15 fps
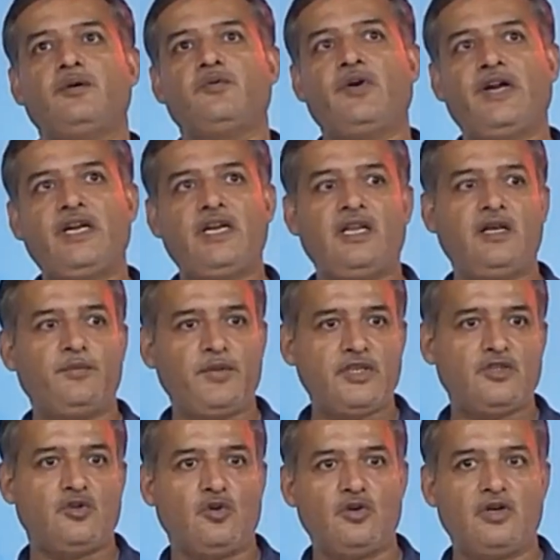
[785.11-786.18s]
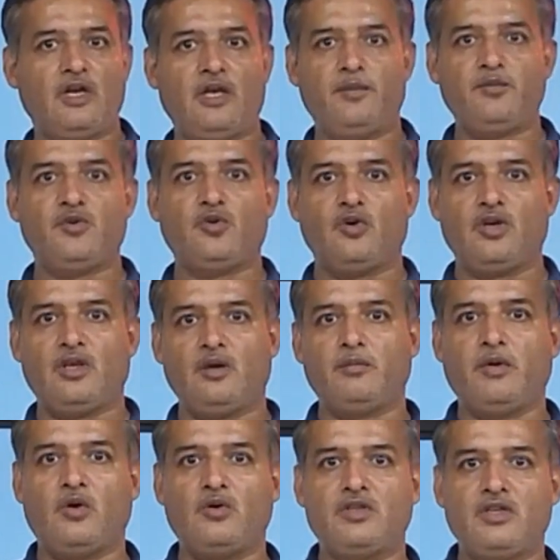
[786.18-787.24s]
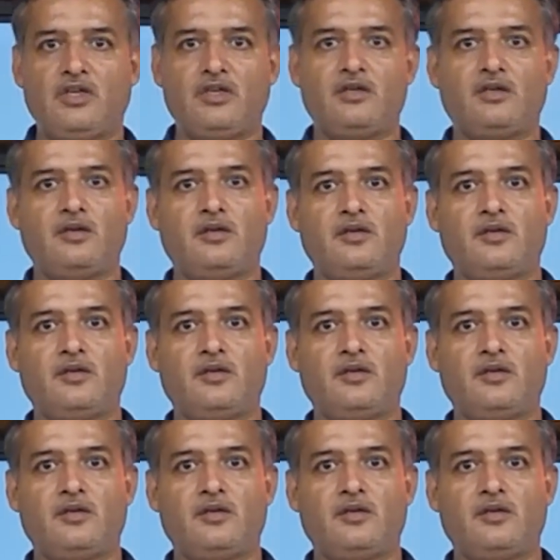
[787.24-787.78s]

wide area means not I am talking about the